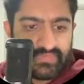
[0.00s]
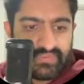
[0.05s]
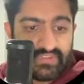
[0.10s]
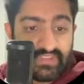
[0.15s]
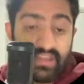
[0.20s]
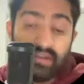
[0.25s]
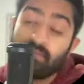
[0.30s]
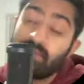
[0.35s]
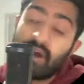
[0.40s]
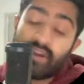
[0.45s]

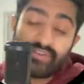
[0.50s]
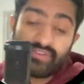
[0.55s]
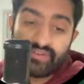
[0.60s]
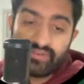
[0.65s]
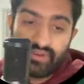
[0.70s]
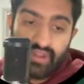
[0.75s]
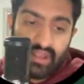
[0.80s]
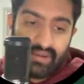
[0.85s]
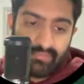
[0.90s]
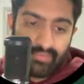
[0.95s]
Yeah,
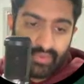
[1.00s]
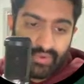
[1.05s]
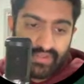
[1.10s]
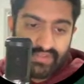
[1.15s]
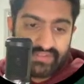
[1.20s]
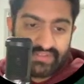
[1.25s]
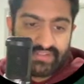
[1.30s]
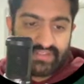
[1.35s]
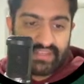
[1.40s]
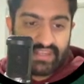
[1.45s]
109
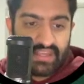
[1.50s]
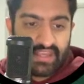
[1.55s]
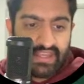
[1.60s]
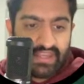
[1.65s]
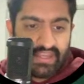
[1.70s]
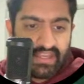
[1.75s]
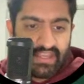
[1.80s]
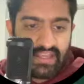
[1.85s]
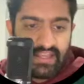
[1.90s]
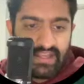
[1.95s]
points.
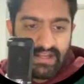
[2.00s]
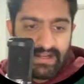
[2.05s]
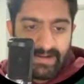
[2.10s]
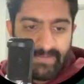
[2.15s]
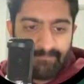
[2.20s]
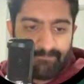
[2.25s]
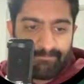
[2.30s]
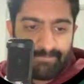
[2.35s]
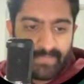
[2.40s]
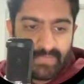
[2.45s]

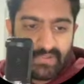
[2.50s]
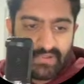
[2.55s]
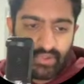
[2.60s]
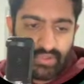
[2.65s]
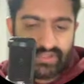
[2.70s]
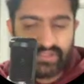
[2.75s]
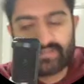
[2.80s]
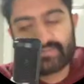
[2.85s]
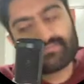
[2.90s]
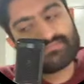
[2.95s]

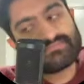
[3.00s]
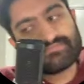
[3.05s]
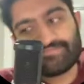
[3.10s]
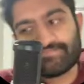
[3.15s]
Look,